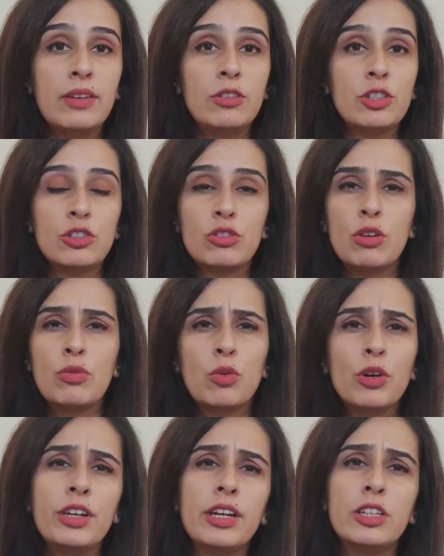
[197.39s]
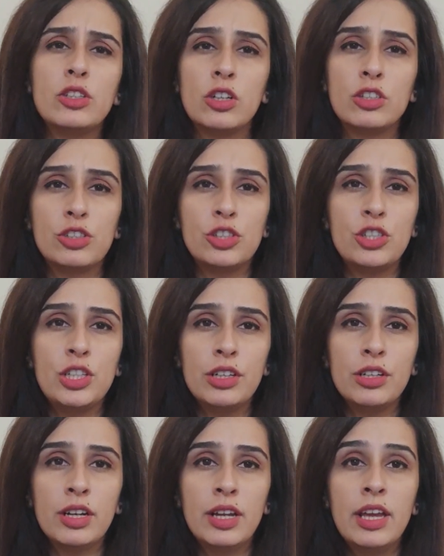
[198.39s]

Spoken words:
which is around $49 a year,